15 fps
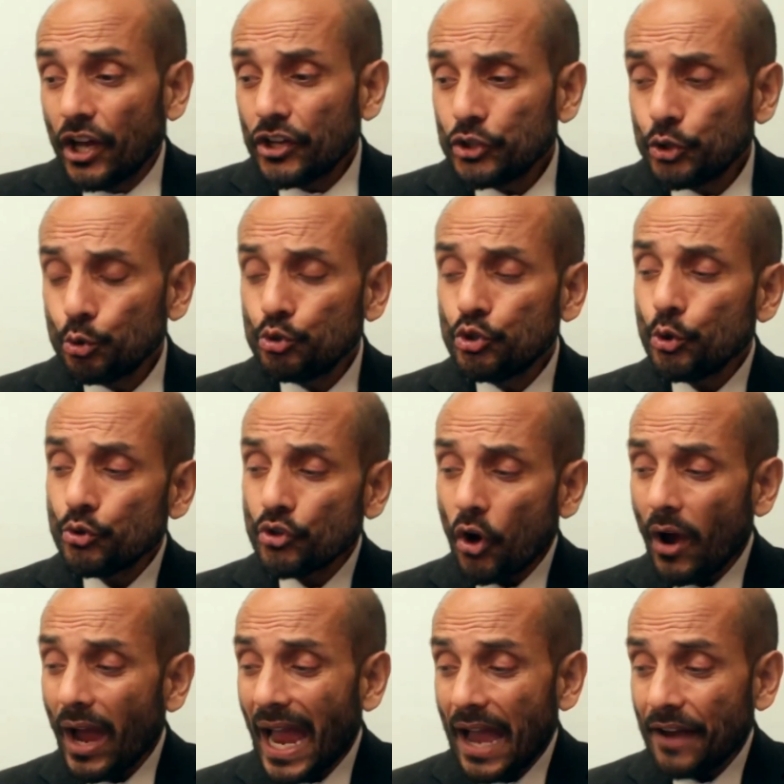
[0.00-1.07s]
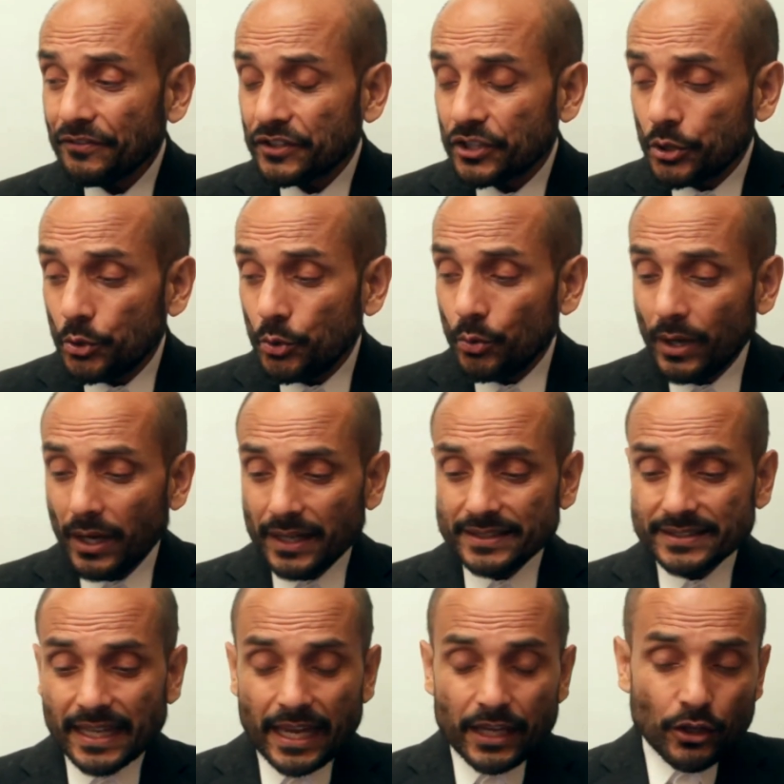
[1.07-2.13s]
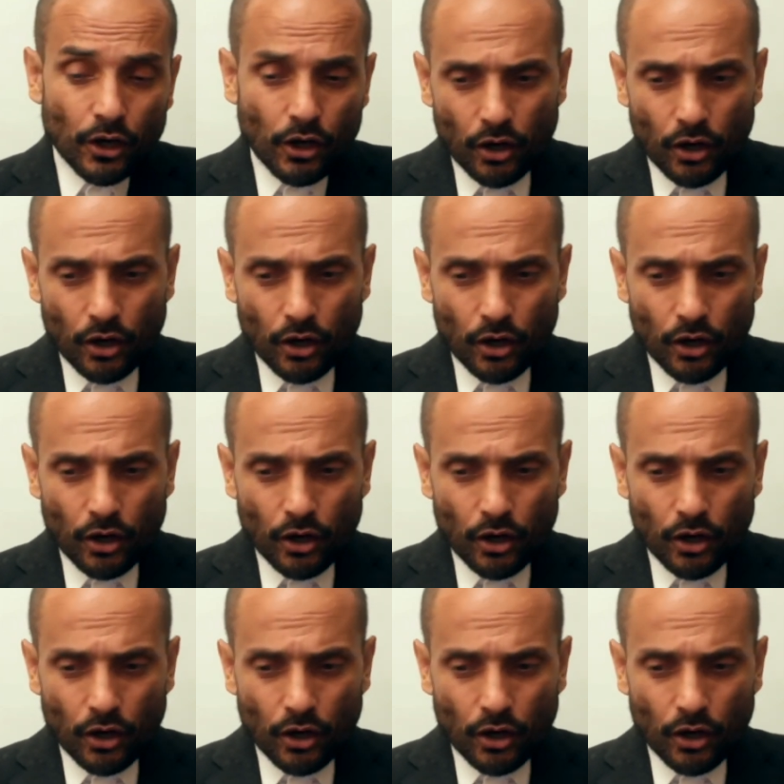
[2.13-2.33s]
You do not have to say,